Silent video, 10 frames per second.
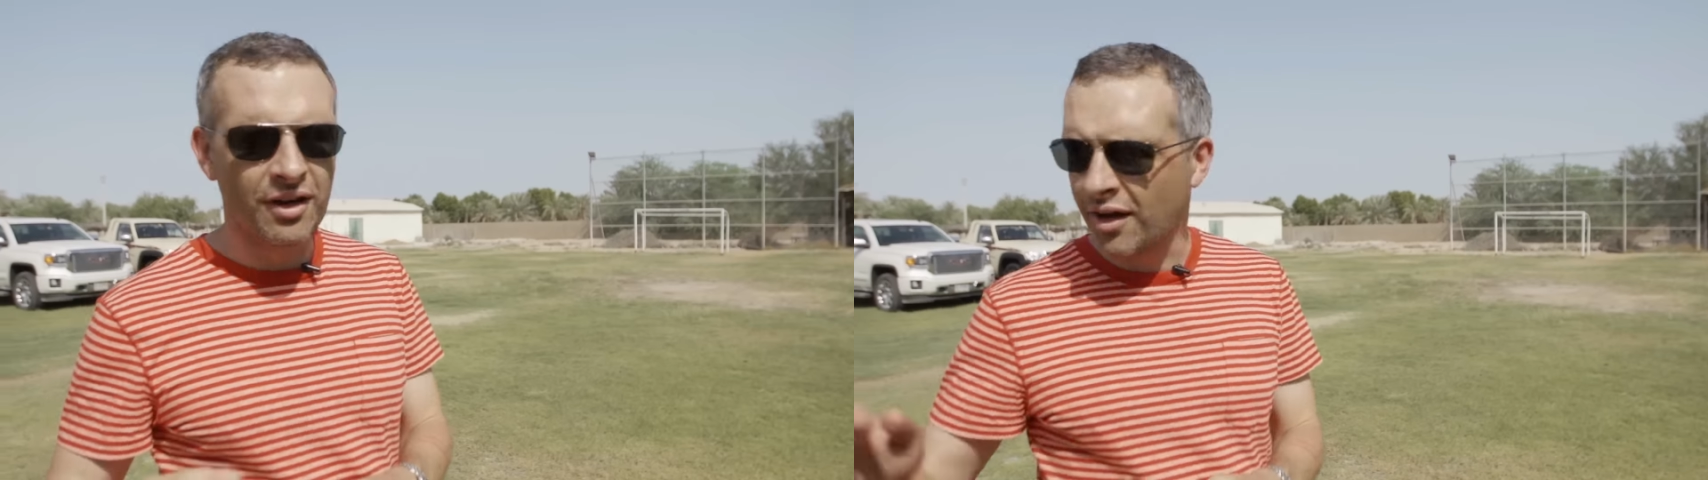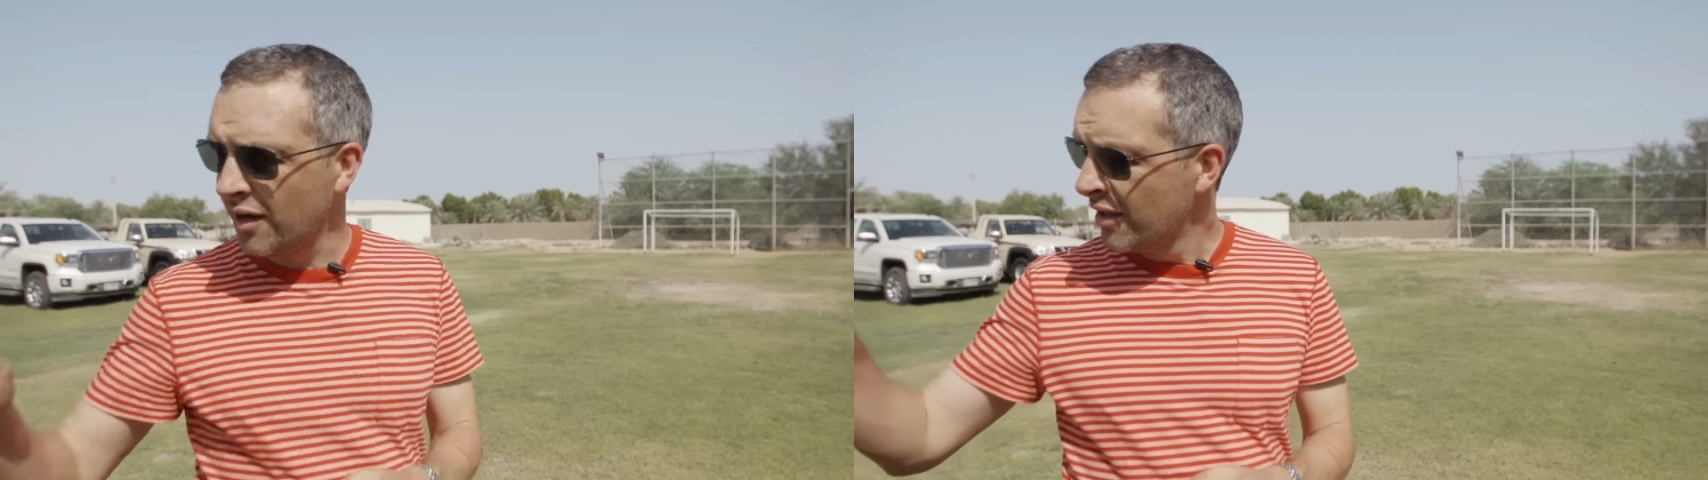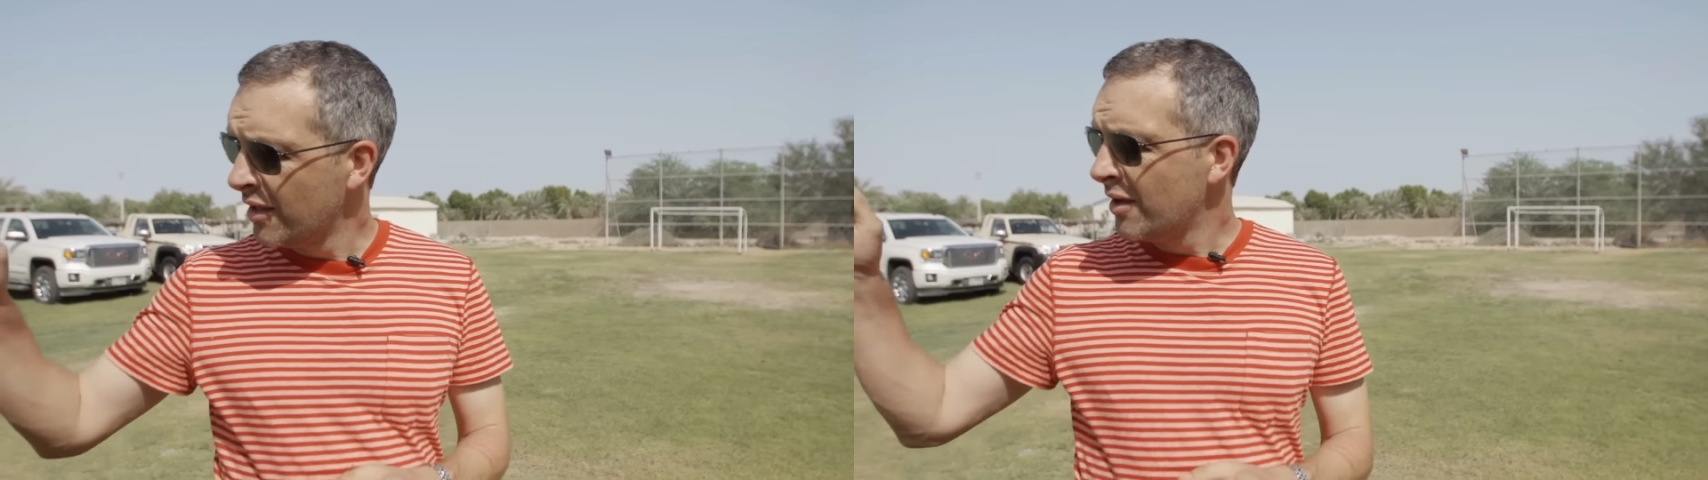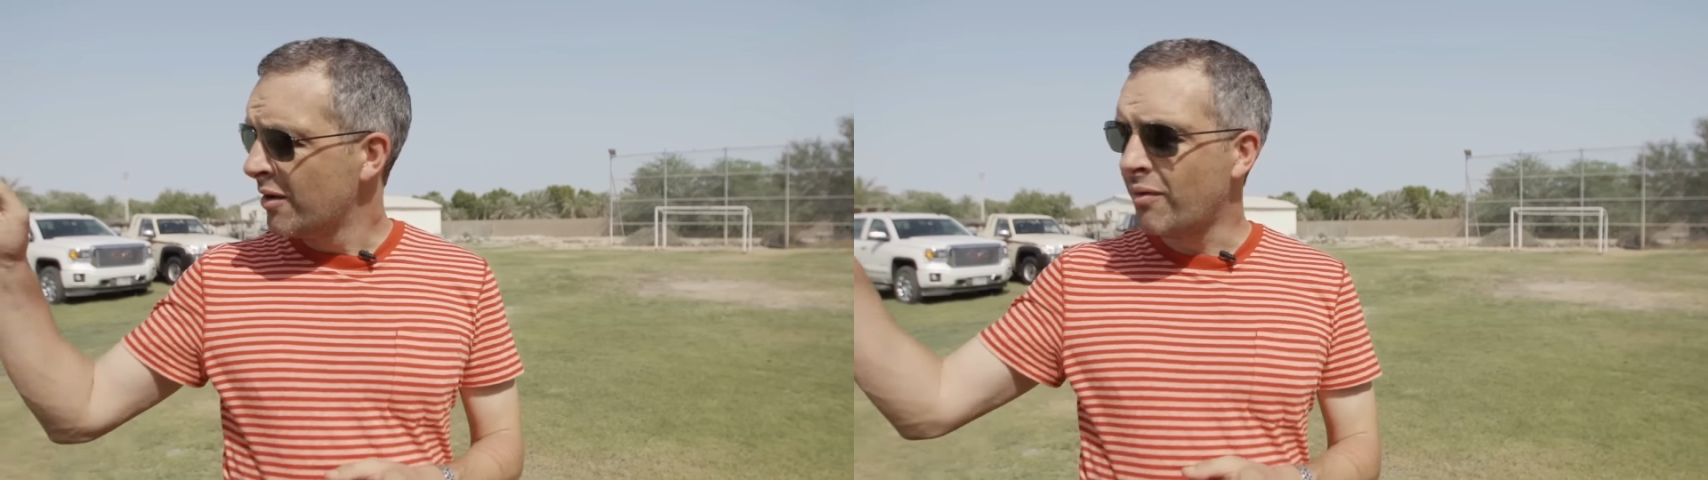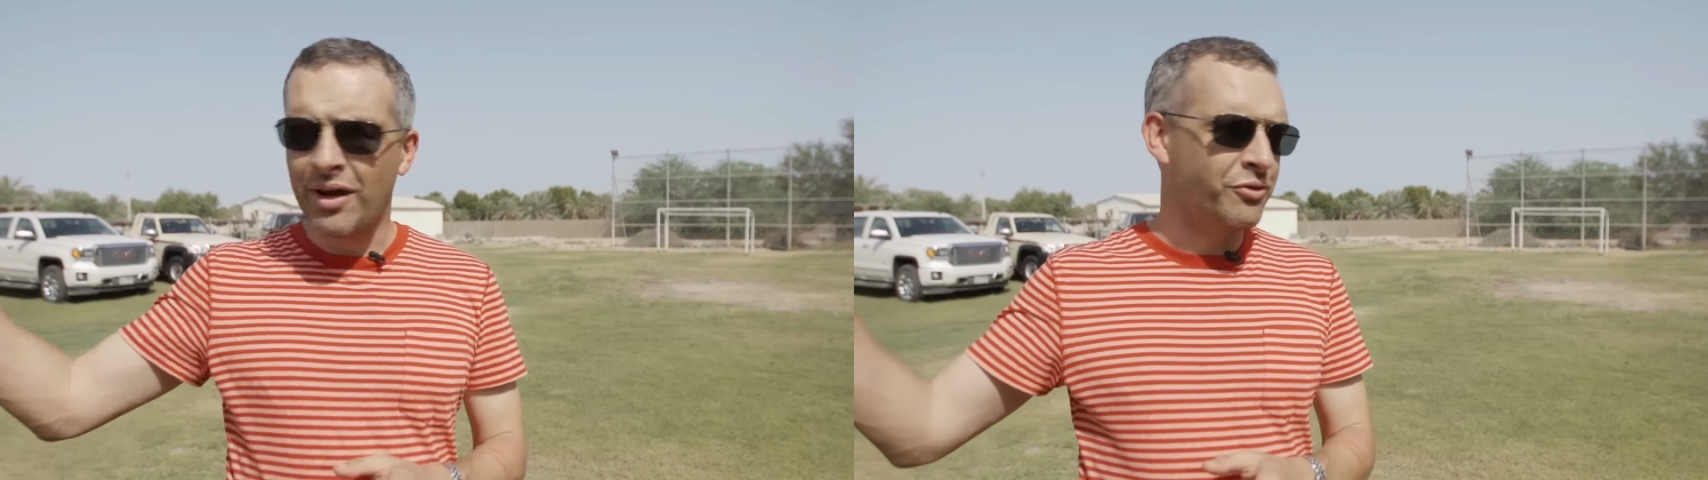car
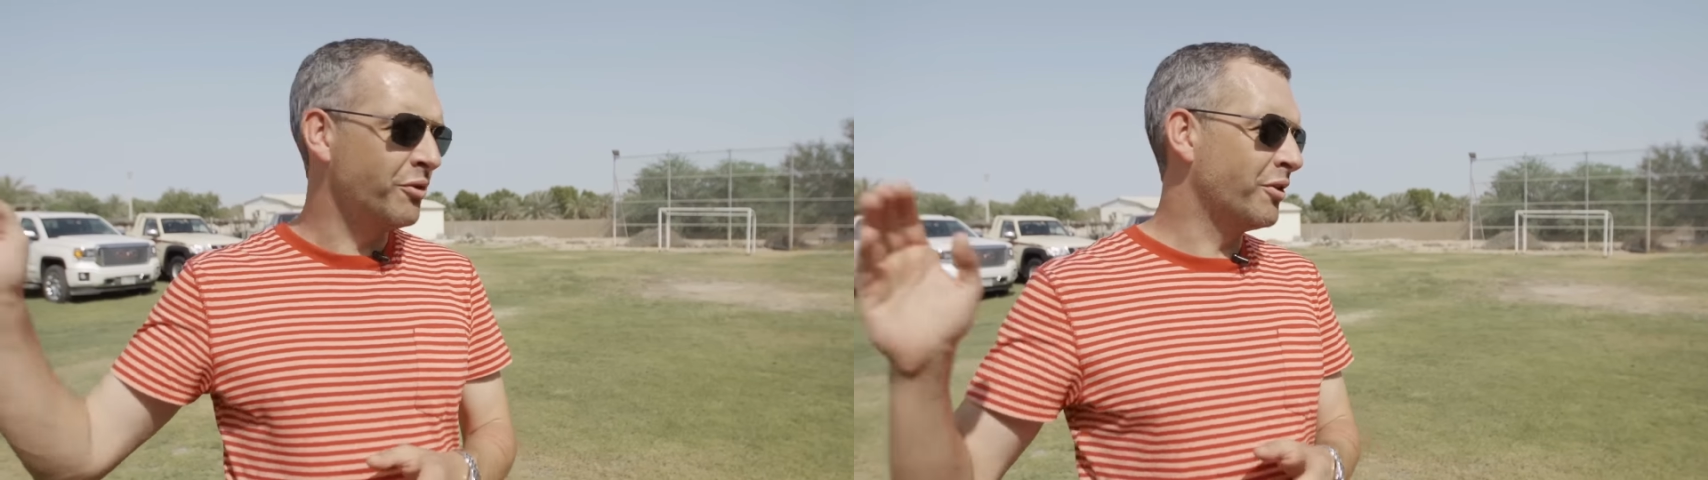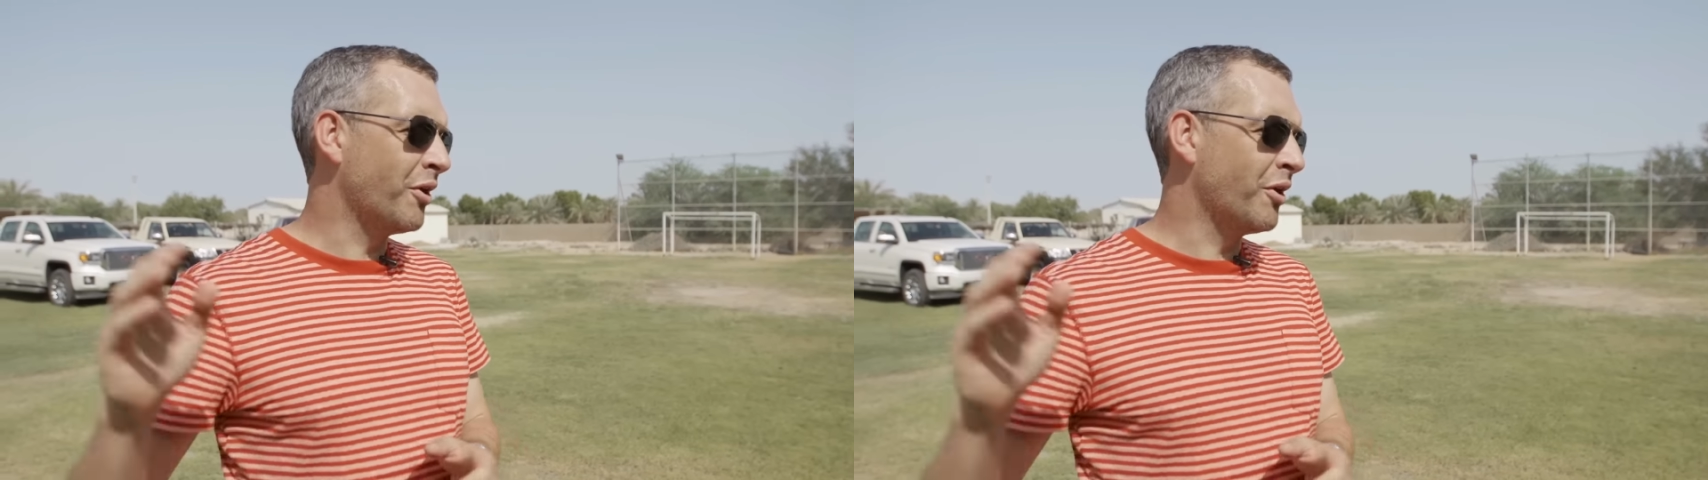right through the